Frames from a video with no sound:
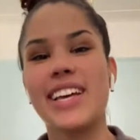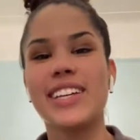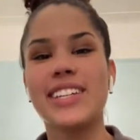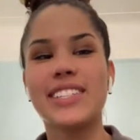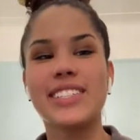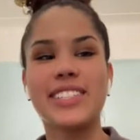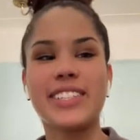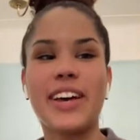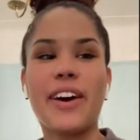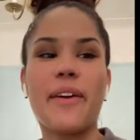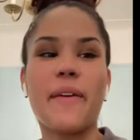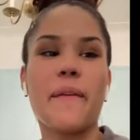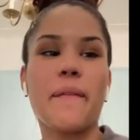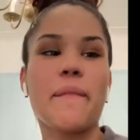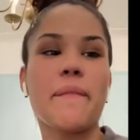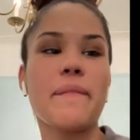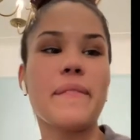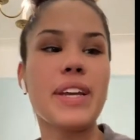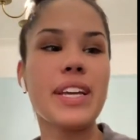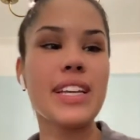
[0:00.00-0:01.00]
So
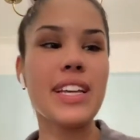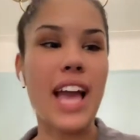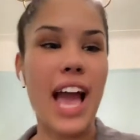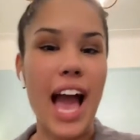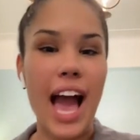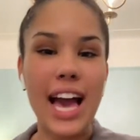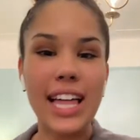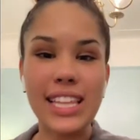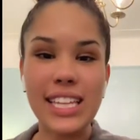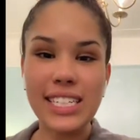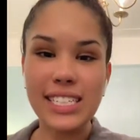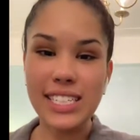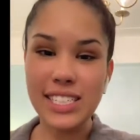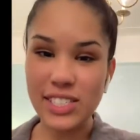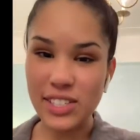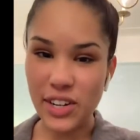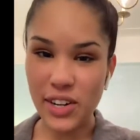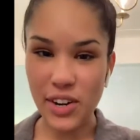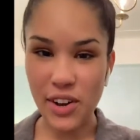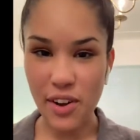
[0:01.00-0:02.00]
I like to
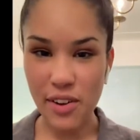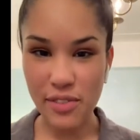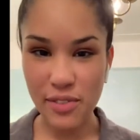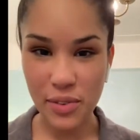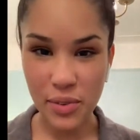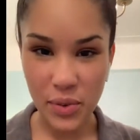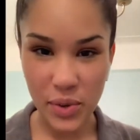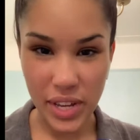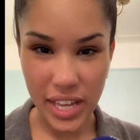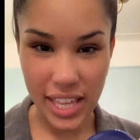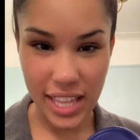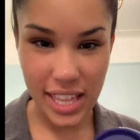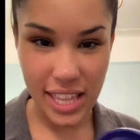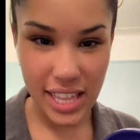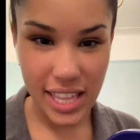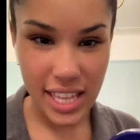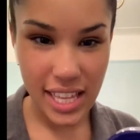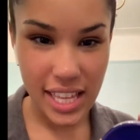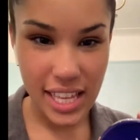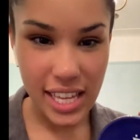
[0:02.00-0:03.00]
start off
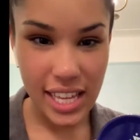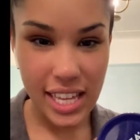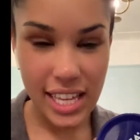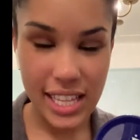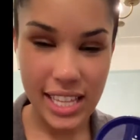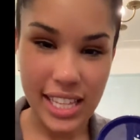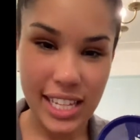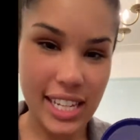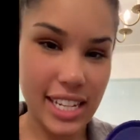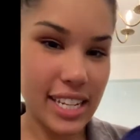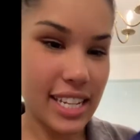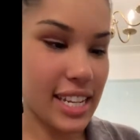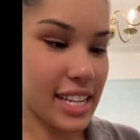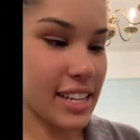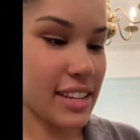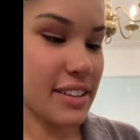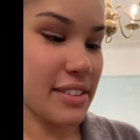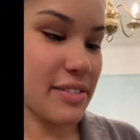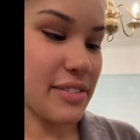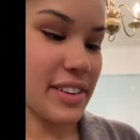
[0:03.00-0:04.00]
with the
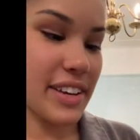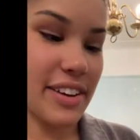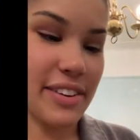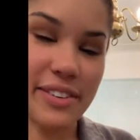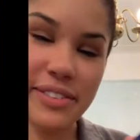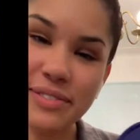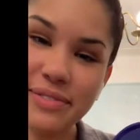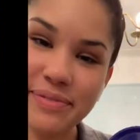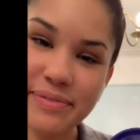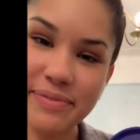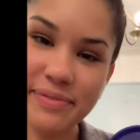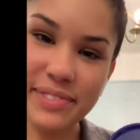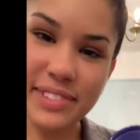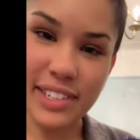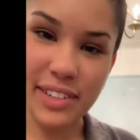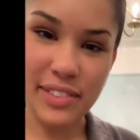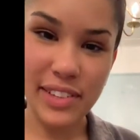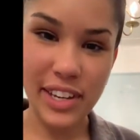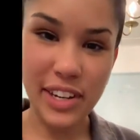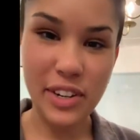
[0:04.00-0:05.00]
Nivea,
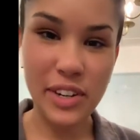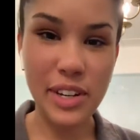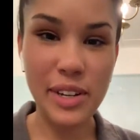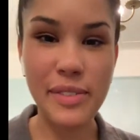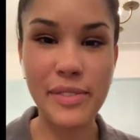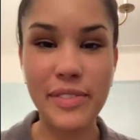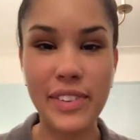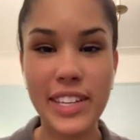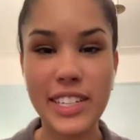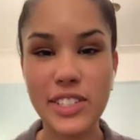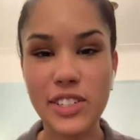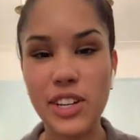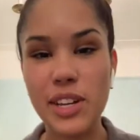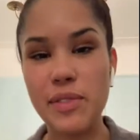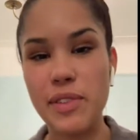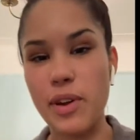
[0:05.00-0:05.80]
Nivea cream, face cream.